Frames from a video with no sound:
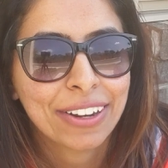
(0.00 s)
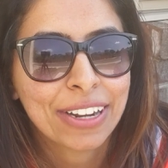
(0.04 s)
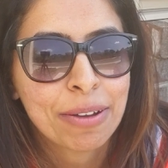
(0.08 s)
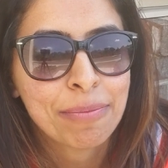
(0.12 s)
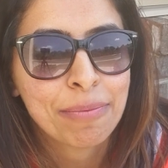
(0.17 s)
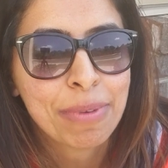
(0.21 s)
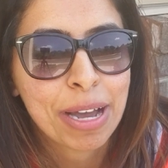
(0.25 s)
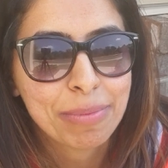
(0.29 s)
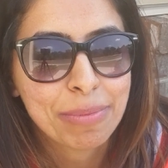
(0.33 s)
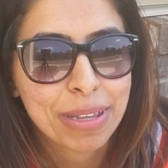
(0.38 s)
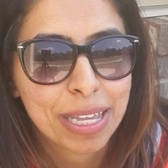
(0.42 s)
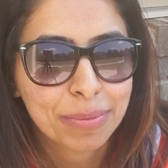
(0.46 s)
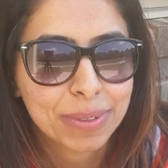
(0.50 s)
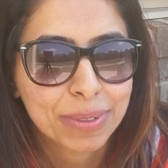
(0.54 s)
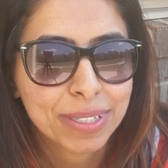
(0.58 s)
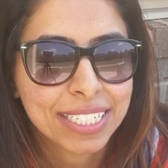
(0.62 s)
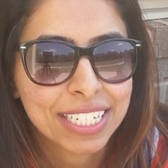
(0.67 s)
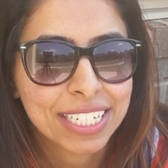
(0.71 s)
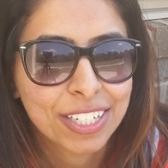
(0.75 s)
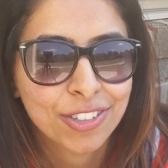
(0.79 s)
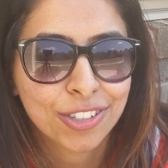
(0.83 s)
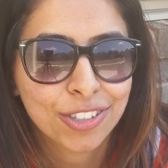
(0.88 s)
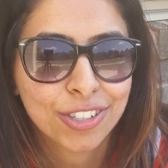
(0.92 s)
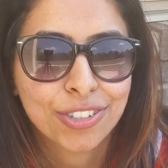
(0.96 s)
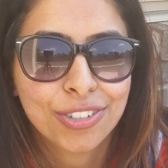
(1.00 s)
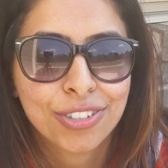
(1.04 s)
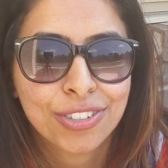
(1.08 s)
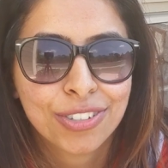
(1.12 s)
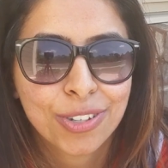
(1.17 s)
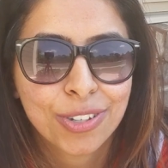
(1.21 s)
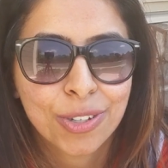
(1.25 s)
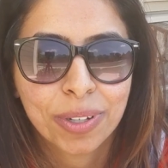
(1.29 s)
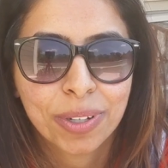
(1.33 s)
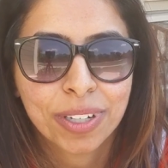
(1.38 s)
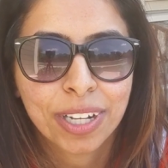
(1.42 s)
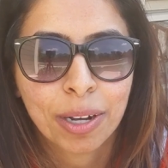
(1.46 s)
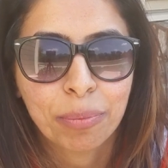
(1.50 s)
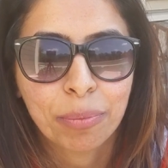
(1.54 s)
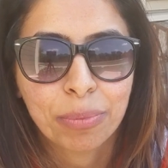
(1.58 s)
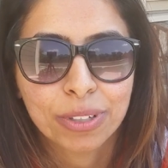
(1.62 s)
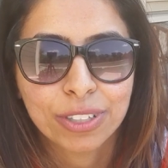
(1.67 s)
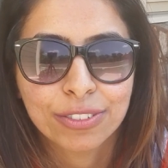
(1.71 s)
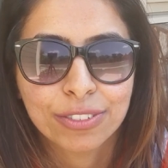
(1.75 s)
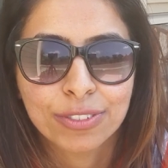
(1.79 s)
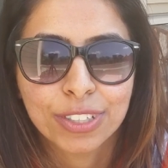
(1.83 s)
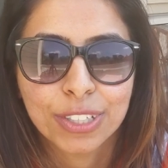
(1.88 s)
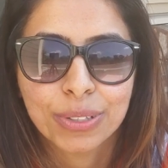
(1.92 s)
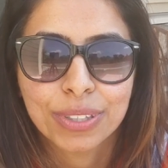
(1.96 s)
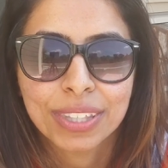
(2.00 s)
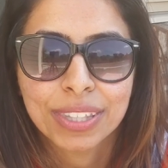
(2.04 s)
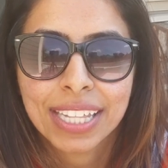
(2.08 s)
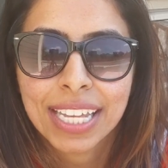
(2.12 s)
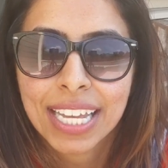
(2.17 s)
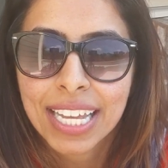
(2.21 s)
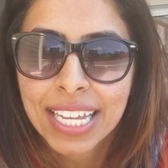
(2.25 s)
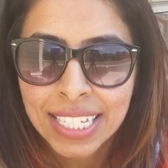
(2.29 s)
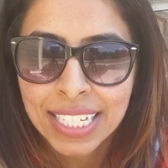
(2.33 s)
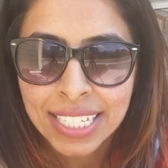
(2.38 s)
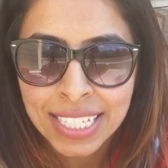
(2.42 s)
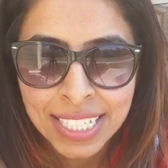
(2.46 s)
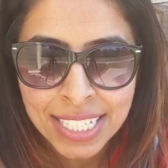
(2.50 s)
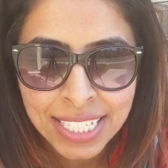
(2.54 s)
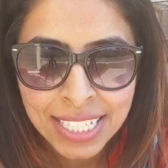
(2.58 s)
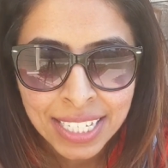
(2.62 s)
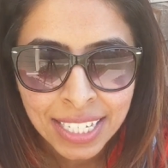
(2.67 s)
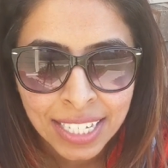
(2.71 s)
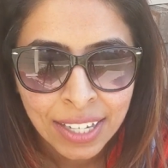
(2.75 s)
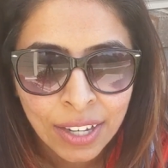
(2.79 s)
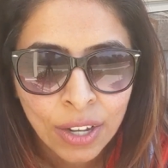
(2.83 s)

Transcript: the area, I might be able to introduce you to a couple of new things.